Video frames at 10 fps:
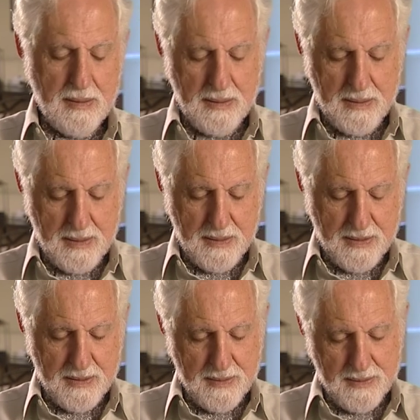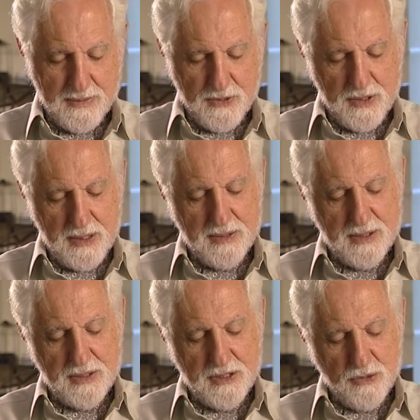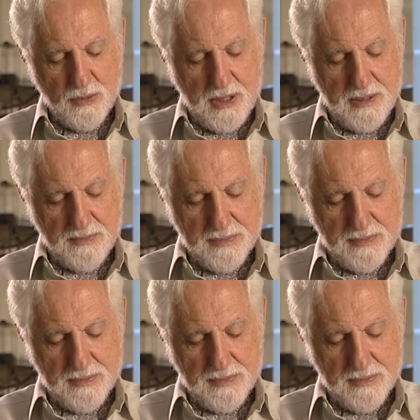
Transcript: I'm just does it this way.